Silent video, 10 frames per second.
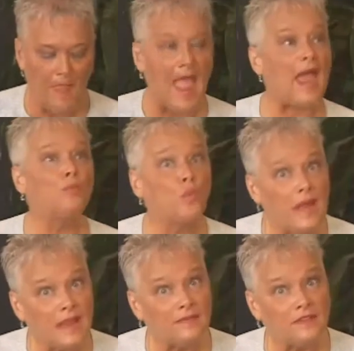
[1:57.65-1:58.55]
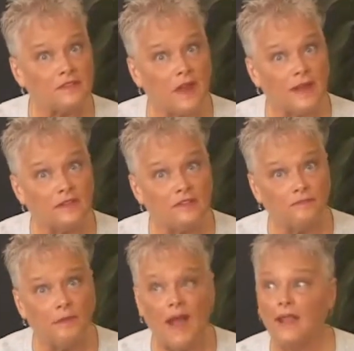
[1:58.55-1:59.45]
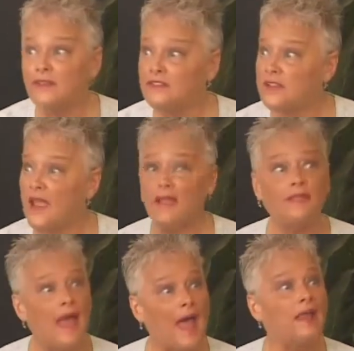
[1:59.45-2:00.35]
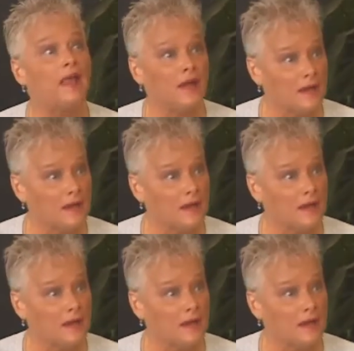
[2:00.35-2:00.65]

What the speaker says: And we in the Science of Mind say that